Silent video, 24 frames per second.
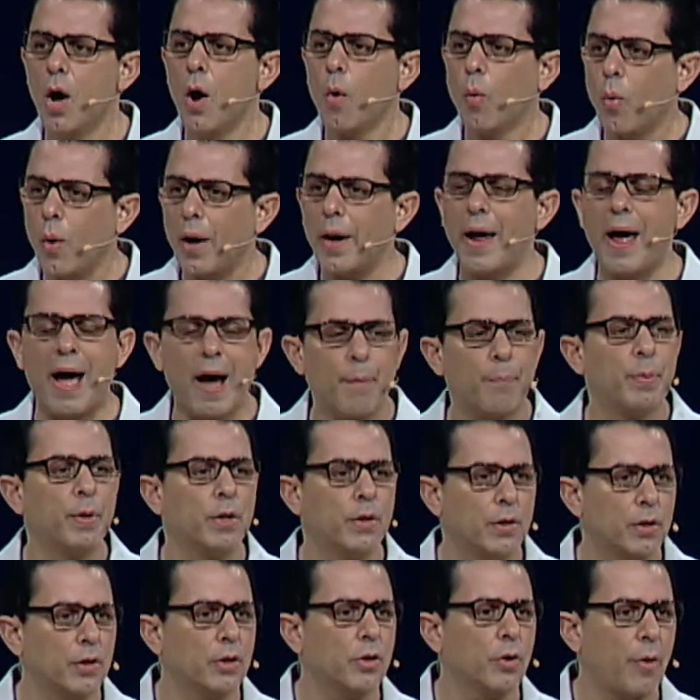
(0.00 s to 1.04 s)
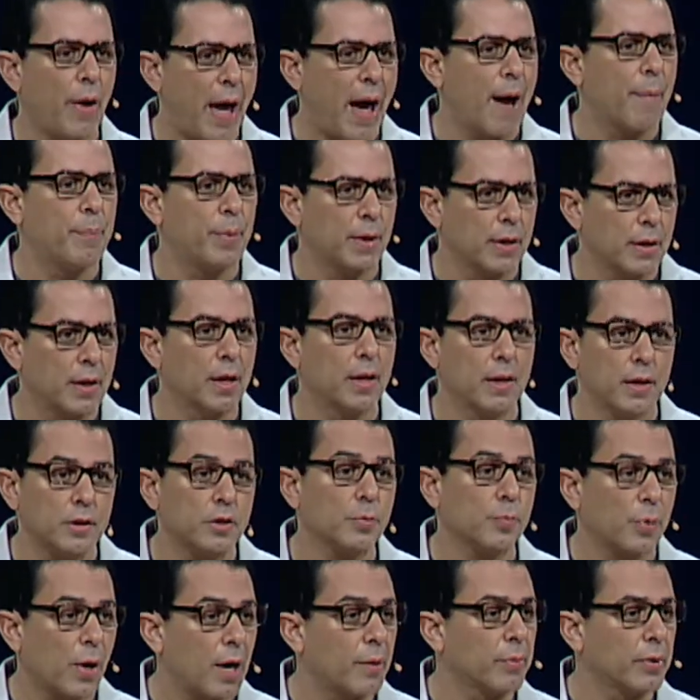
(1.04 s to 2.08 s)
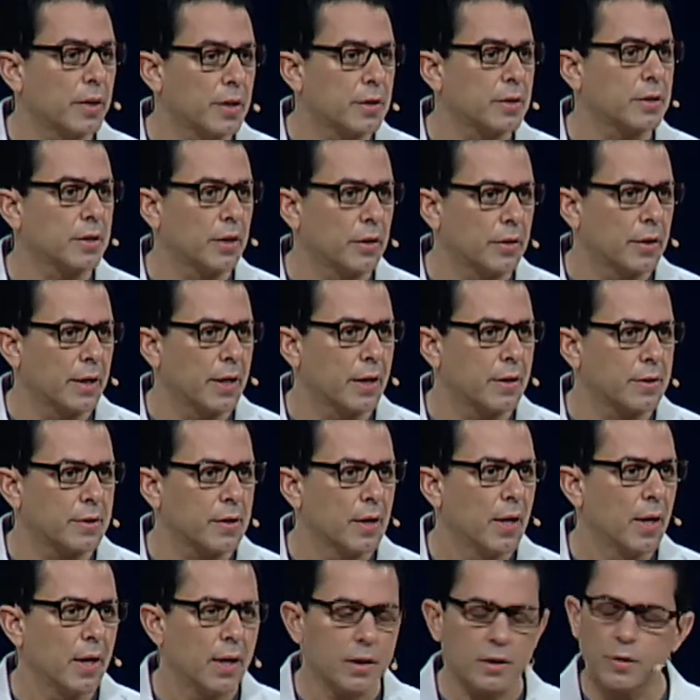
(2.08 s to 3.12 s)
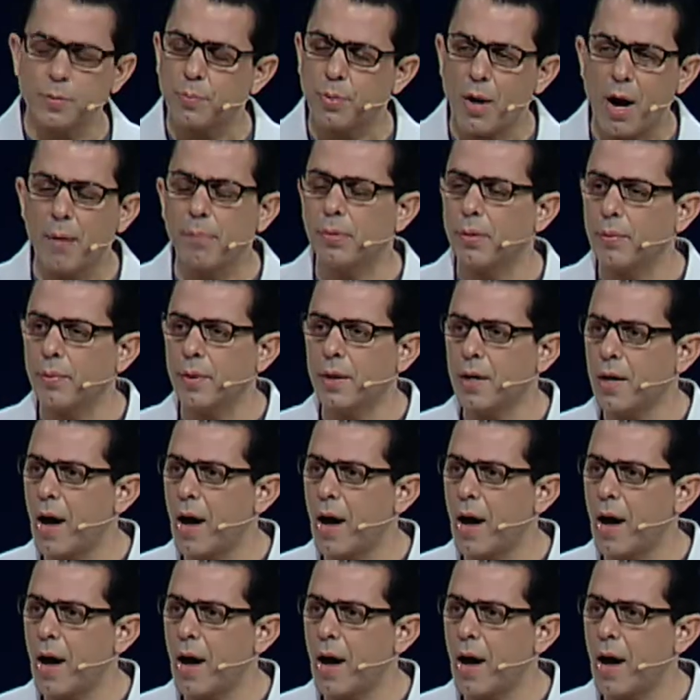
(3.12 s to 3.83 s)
What happened to you happened, and it's probably serious, and it's probably